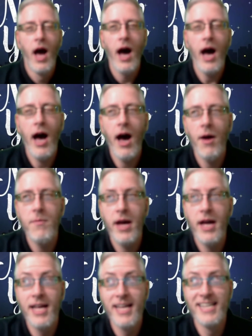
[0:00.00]
I
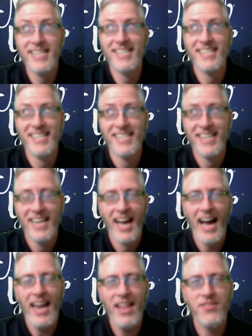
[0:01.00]

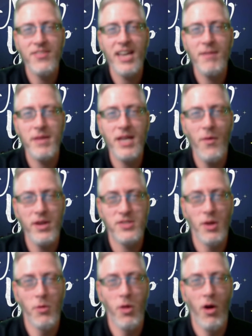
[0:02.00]
didn't think I'd be going
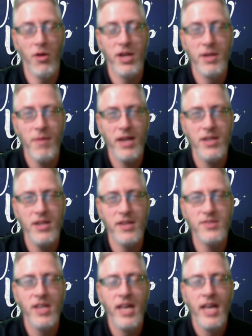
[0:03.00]
so long. My goodness.